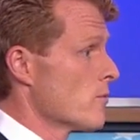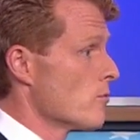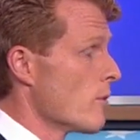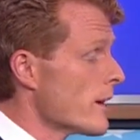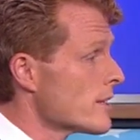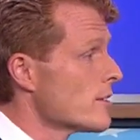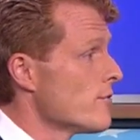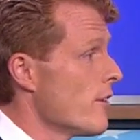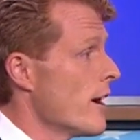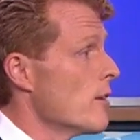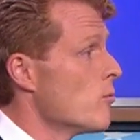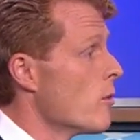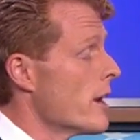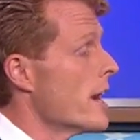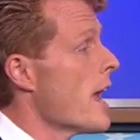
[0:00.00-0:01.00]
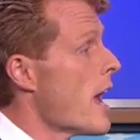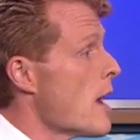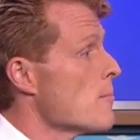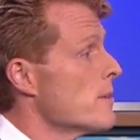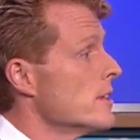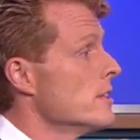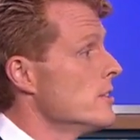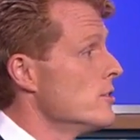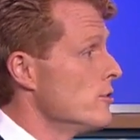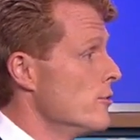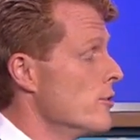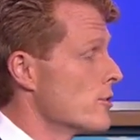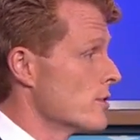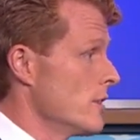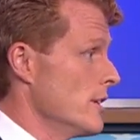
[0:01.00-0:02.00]
rectify what had happened
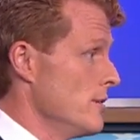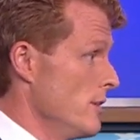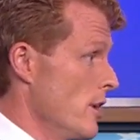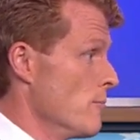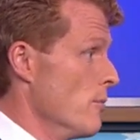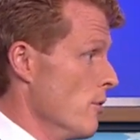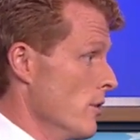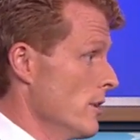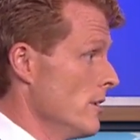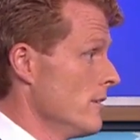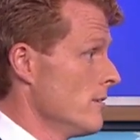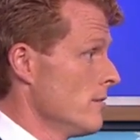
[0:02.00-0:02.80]
to their slain young boy.